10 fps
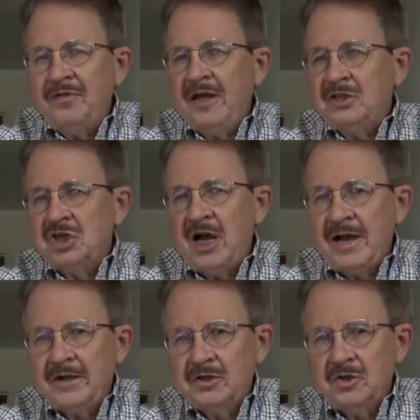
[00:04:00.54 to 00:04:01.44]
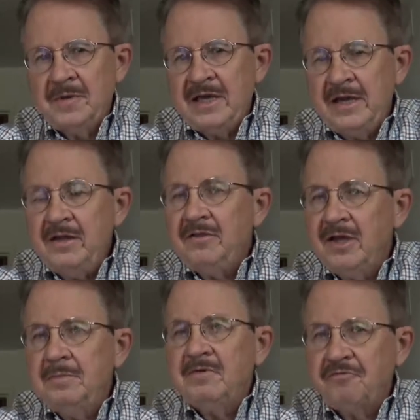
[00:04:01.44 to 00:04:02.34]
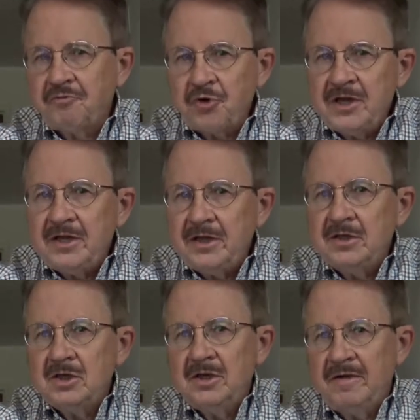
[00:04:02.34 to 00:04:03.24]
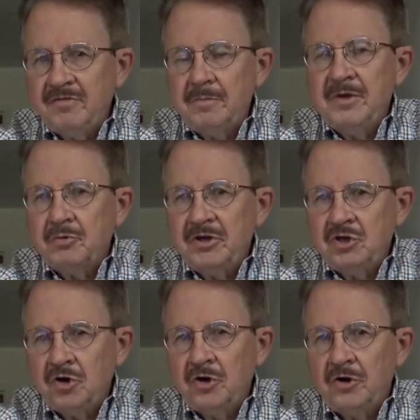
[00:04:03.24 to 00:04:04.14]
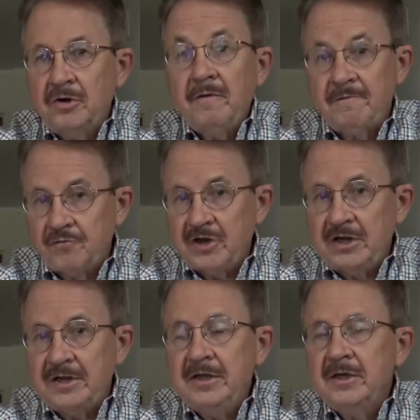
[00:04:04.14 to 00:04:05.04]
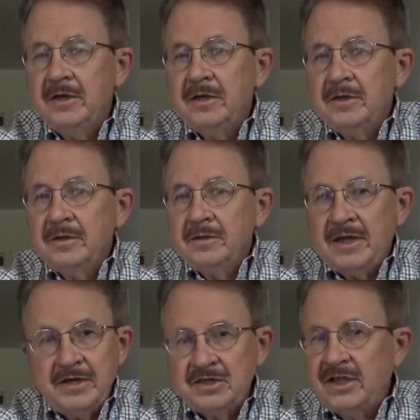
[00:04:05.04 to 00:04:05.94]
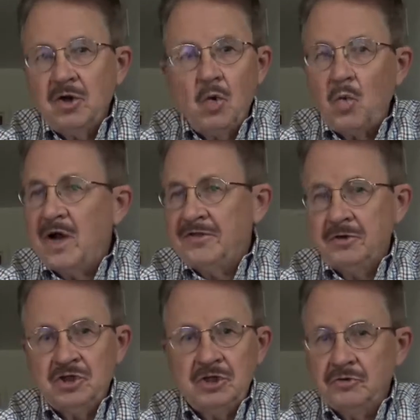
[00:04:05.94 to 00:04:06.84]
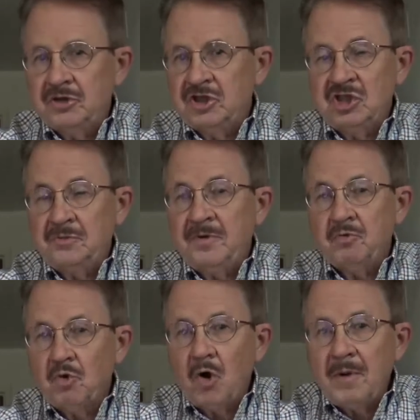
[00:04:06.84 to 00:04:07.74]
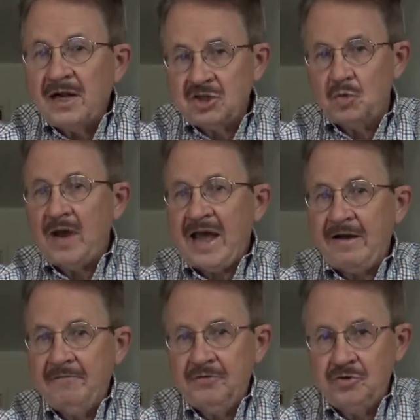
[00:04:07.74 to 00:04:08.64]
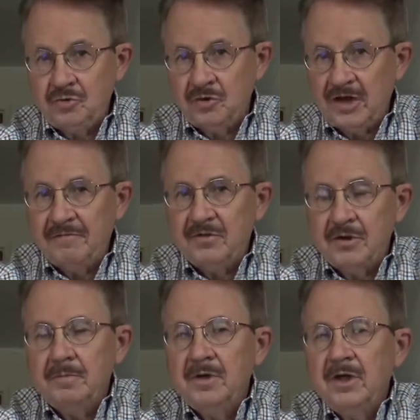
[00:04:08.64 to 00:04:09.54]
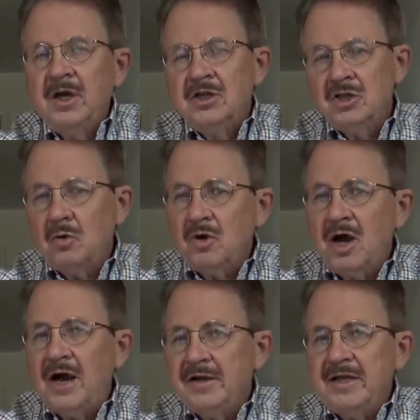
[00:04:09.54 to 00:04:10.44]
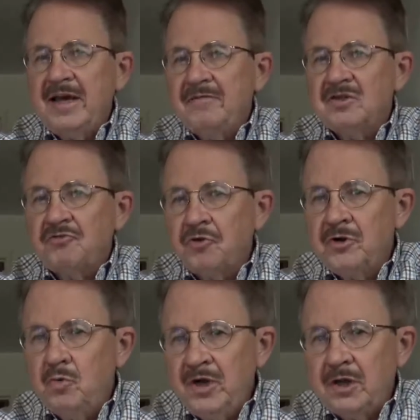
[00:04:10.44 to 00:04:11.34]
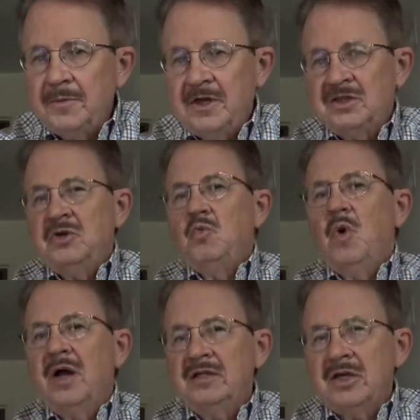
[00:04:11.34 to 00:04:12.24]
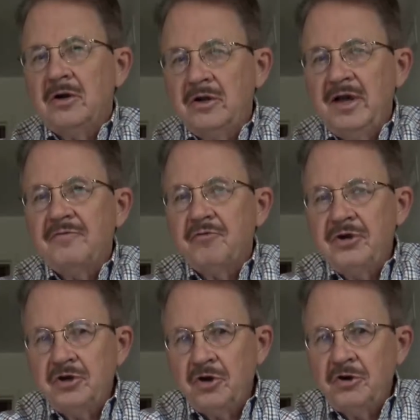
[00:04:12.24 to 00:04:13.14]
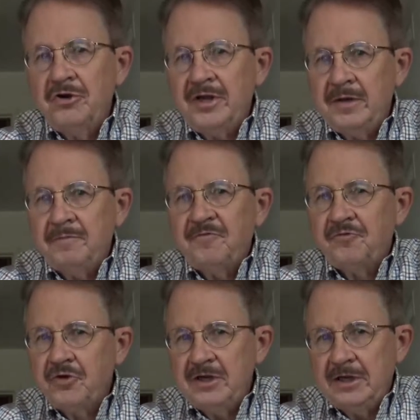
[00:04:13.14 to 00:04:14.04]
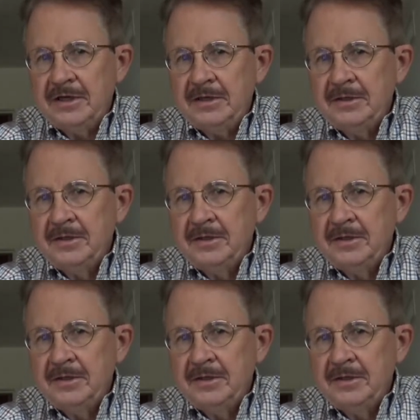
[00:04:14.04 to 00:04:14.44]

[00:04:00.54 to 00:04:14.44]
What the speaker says: that child to be anything but free to love them in return freely. That is, they don't want their children to just be robots who have to love them. So God gave us free will because He wants our love returned to Him freely.